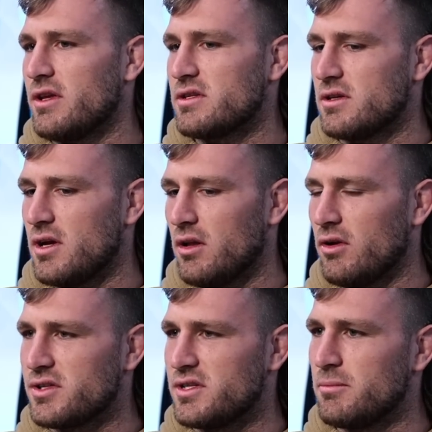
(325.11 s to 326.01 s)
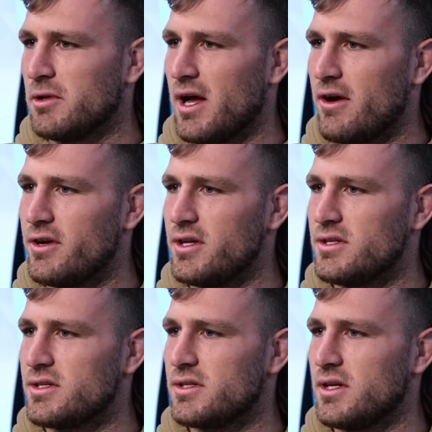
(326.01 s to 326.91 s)
There's a lot of
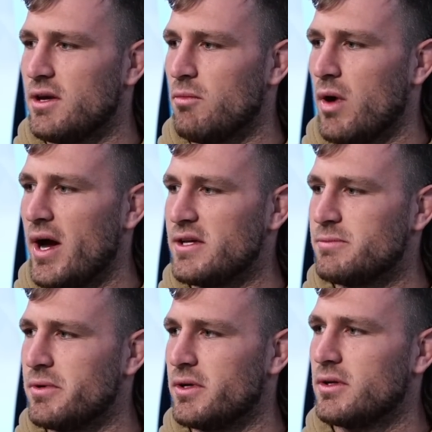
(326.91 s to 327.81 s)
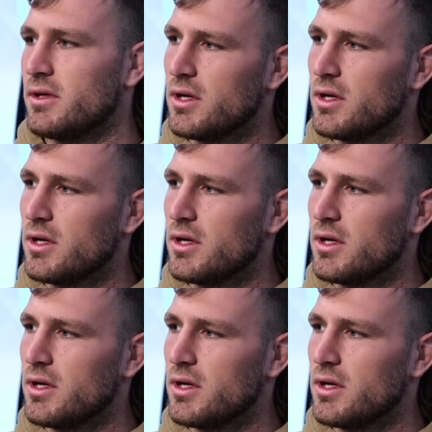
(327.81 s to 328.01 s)
similarities in ways, but